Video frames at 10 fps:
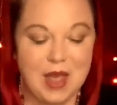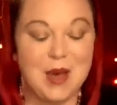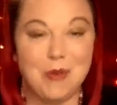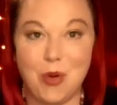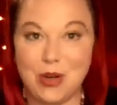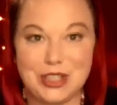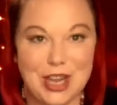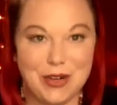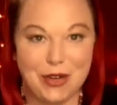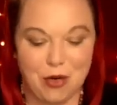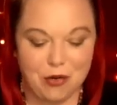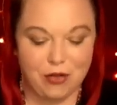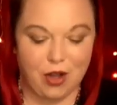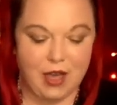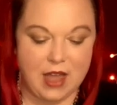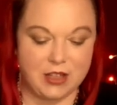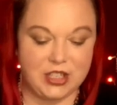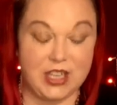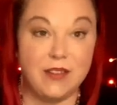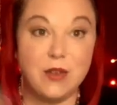more general overall
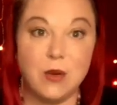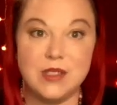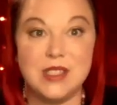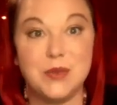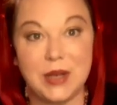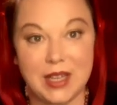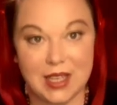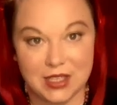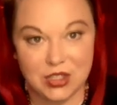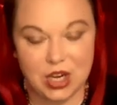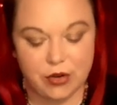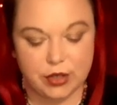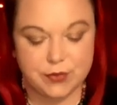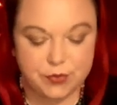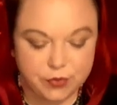energy, and of course this reading is general.